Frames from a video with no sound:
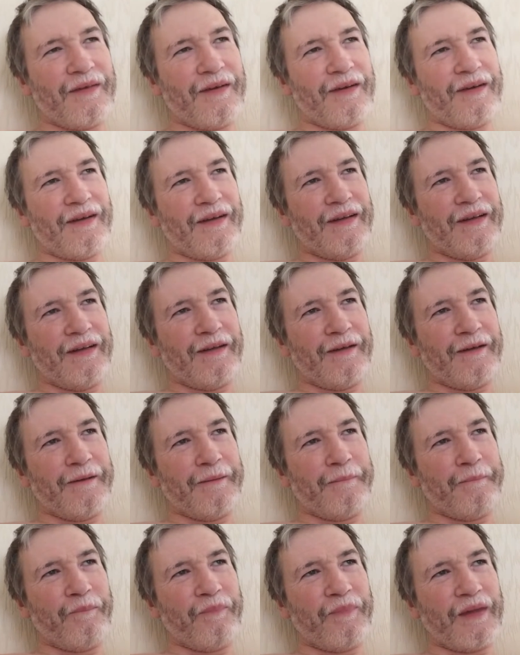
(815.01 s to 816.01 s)
I
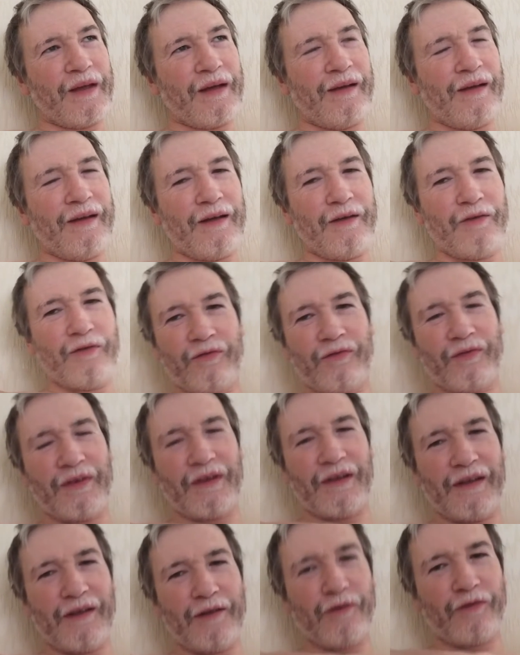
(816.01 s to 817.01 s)

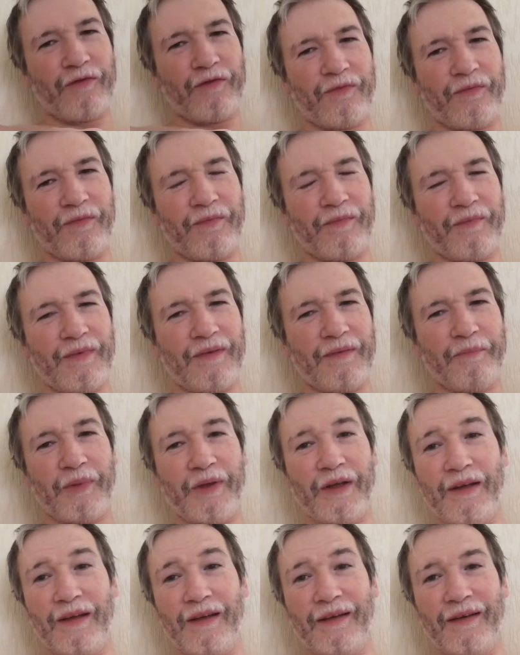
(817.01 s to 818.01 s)
love
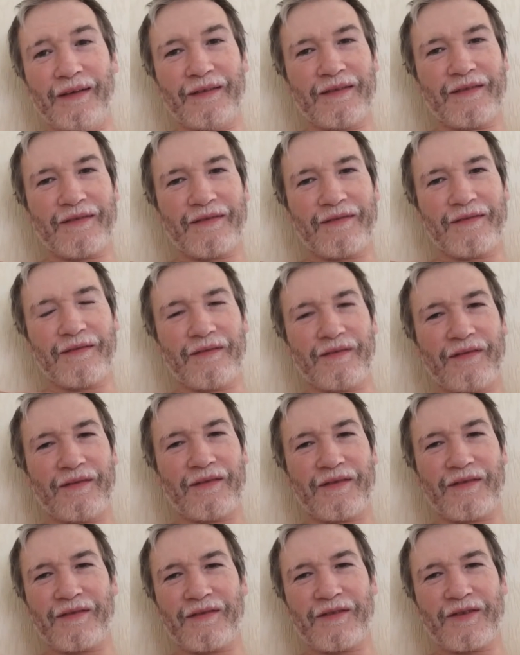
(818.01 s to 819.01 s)
being in
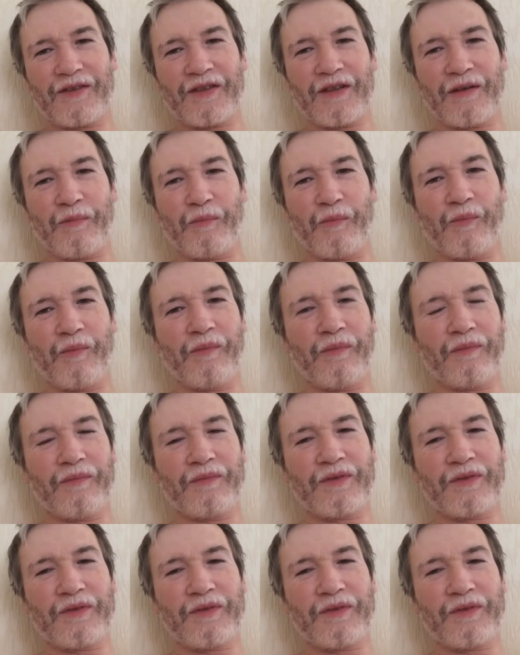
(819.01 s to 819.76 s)
some